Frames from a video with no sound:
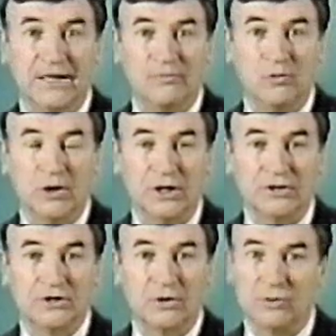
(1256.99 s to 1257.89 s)

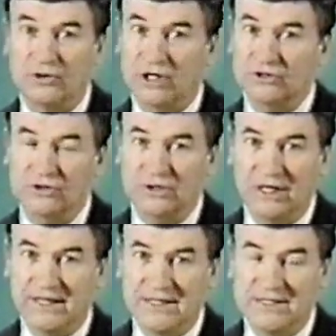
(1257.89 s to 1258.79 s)
words, which are
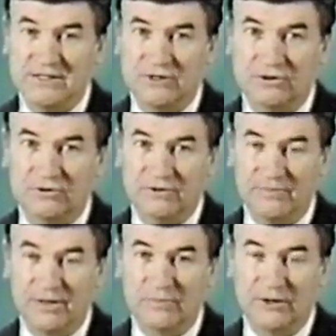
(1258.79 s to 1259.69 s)
certainly easier to
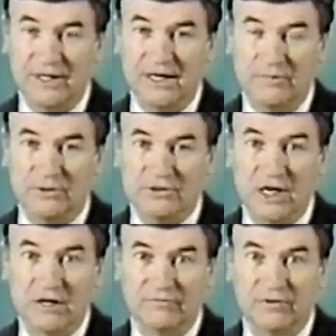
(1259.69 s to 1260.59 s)
remember than numbers
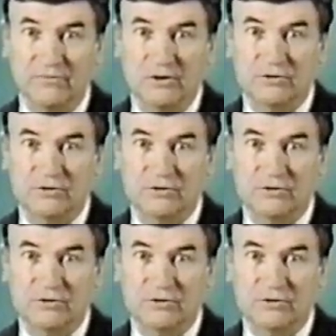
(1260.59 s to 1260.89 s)
for most